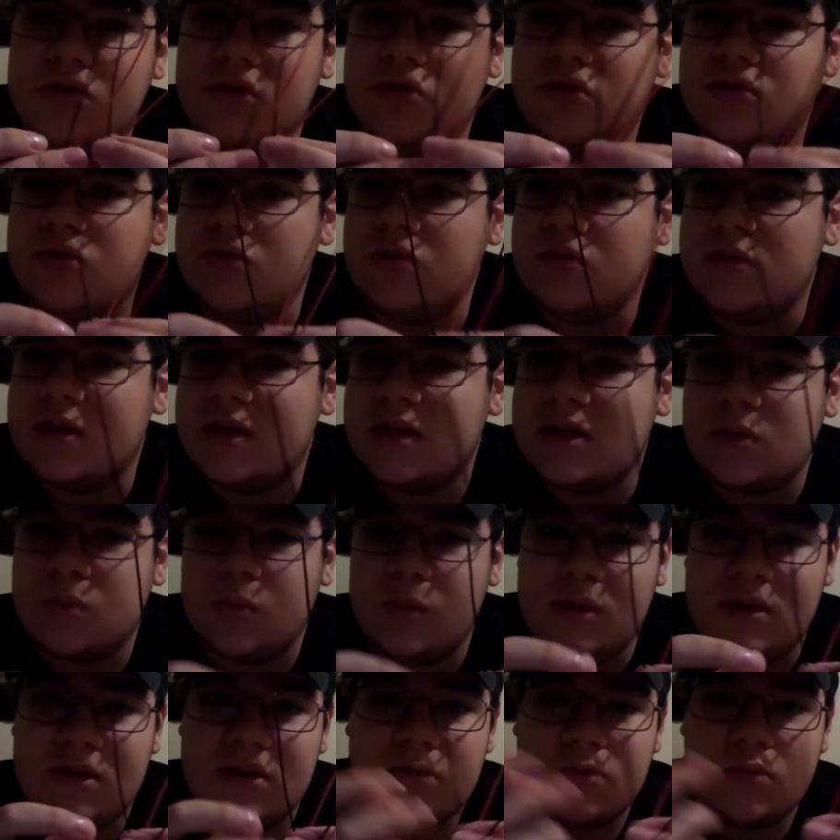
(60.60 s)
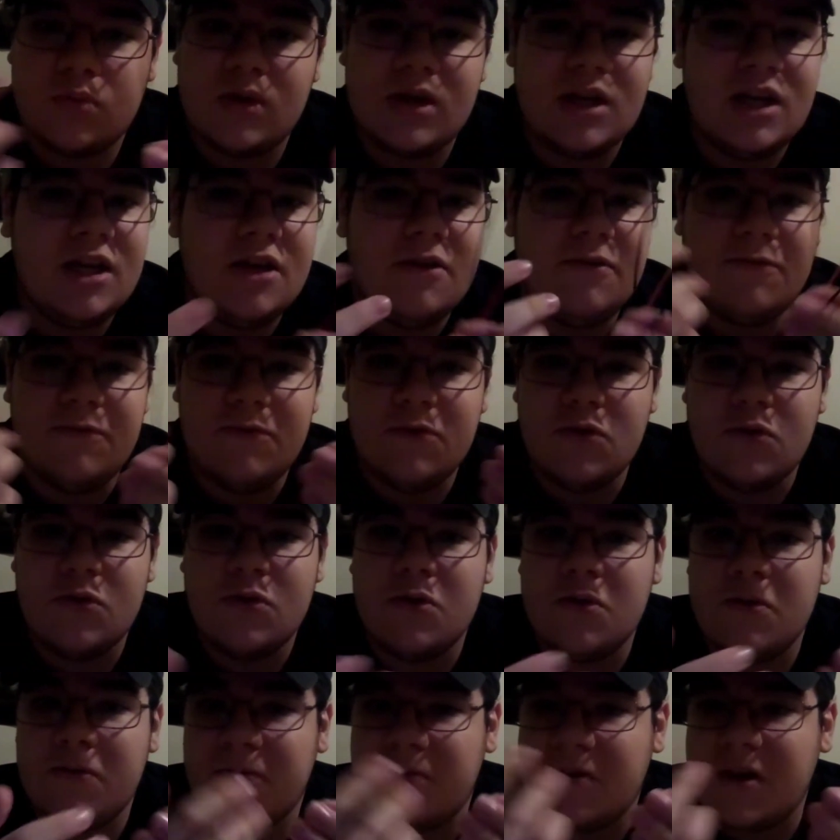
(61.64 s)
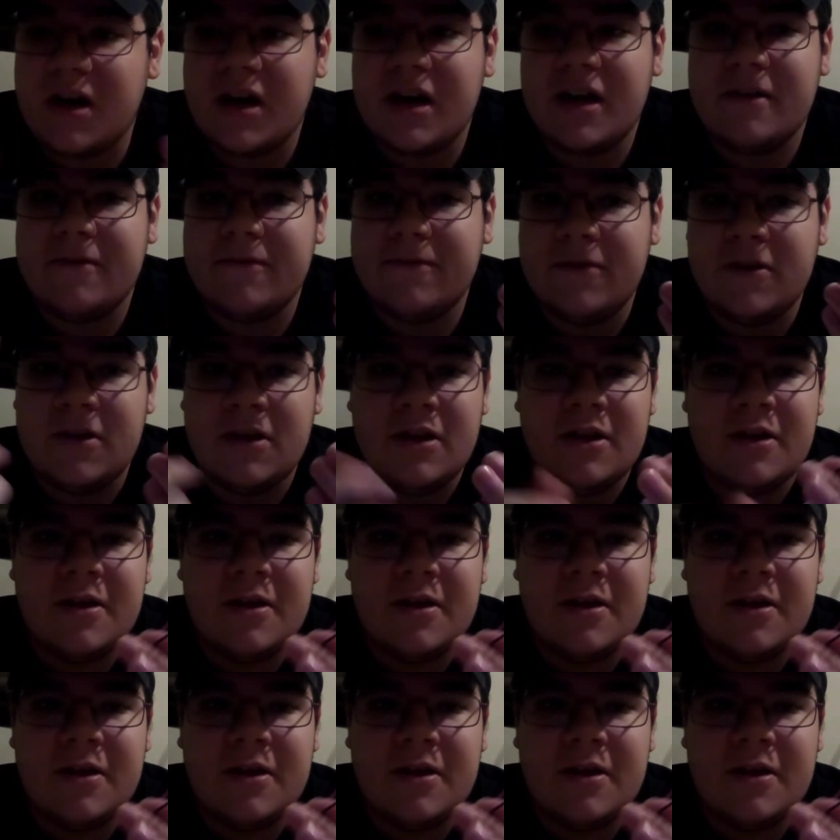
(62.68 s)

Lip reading: could do this with 3, 4, 5.